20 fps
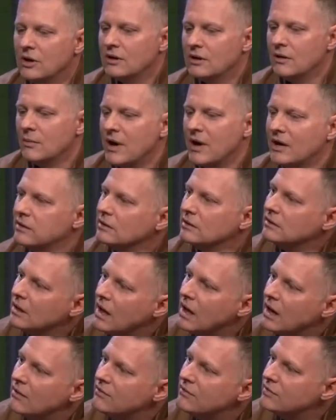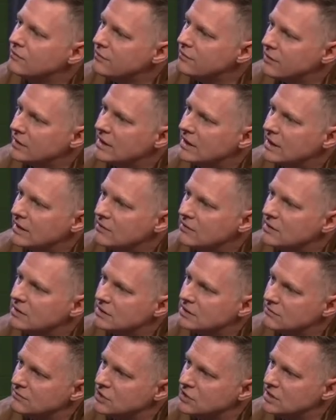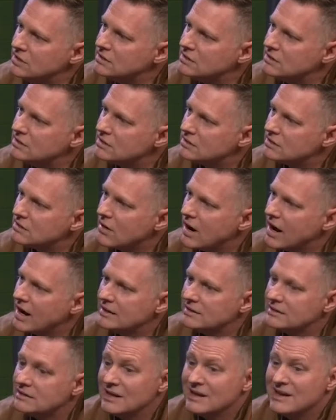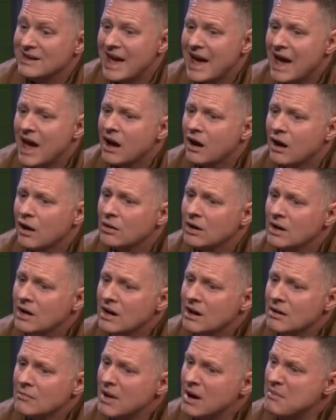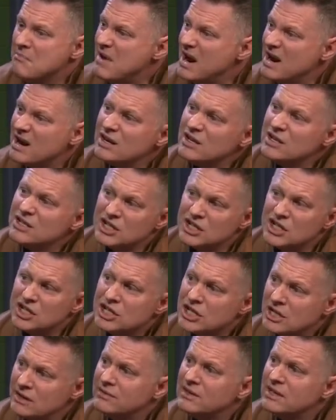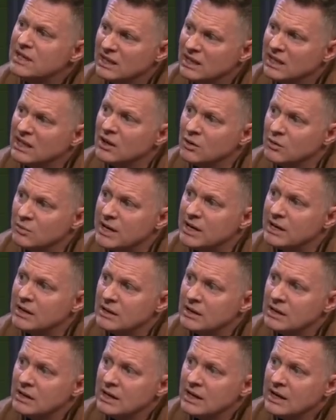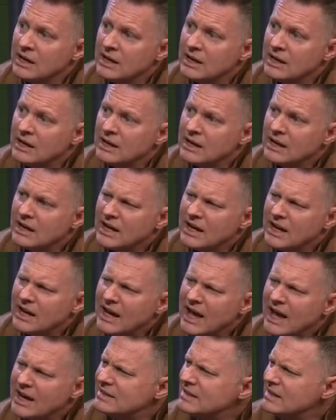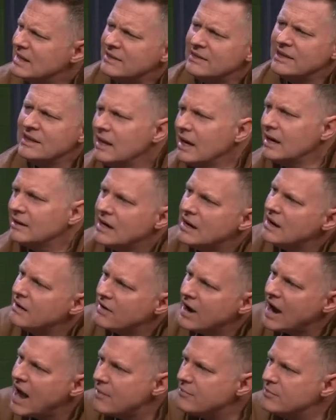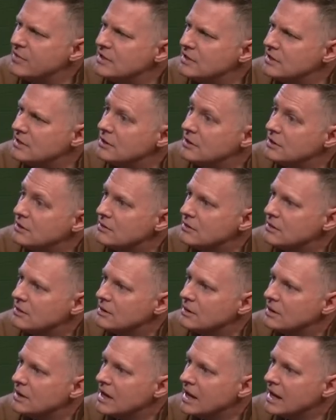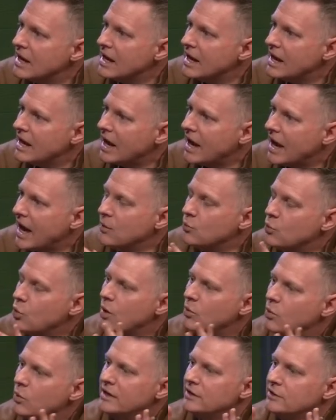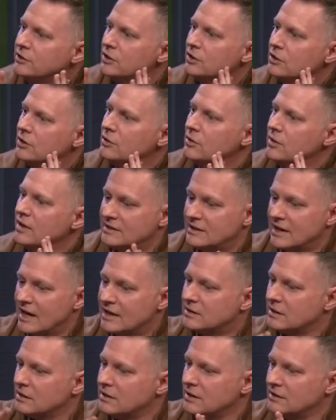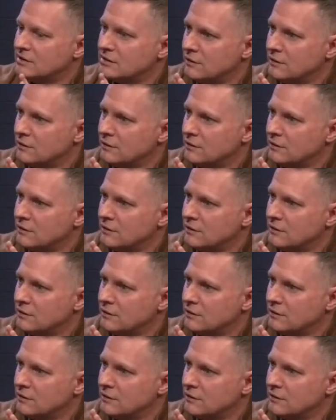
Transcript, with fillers: about the love and forgiveness of Jesus Christ. And now my marriage has shifted a little bit. Yes. Has anything like that ever happened to you? Yes. And what we do is that's a it's a